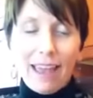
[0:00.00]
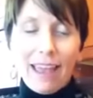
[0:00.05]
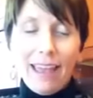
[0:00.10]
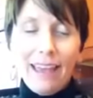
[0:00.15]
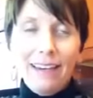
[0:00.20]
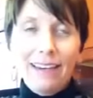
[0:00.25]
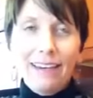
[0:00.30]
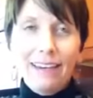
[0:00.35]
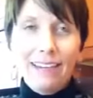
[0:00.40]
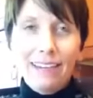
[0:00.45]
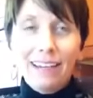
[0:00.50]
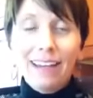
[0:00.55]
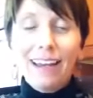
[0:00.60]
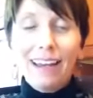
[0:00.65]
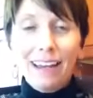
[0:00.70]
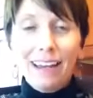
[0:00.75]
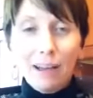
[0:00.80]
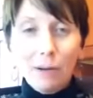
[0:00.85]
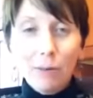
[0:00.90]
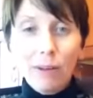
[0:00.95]
and
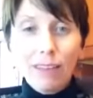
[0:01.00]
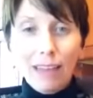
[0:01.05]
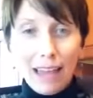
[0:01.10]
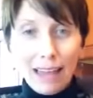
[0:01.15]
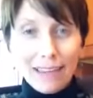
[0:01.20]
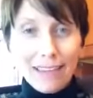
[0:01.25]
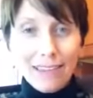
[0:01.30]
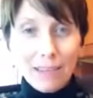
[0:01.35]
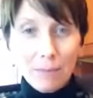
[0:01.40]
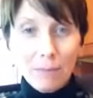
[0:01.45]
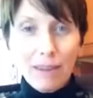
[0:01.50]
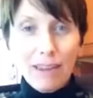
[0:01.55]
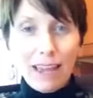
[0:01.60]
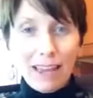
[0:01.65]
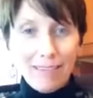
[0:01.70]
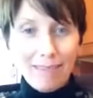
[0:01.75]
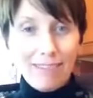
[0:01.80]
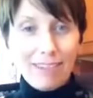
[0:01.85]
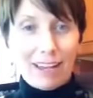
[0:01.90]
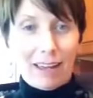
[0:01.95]
it will last them a
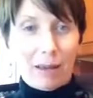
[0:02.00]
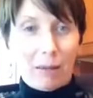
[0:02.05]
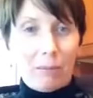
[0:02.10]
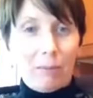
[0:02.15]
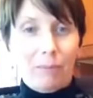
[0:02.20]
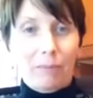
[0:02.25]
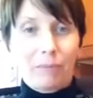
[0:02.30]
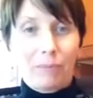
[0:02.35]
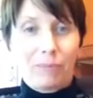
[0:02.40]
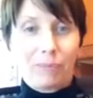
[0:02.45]
lifetime.